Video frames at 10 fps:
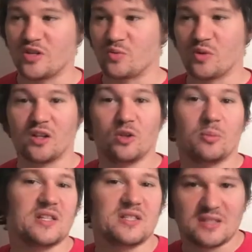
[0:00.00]
We just went a little
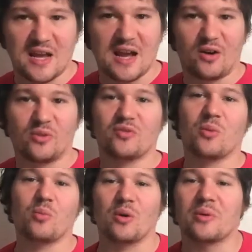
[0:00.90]
bit down
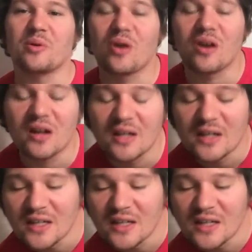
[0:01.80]
from where we were.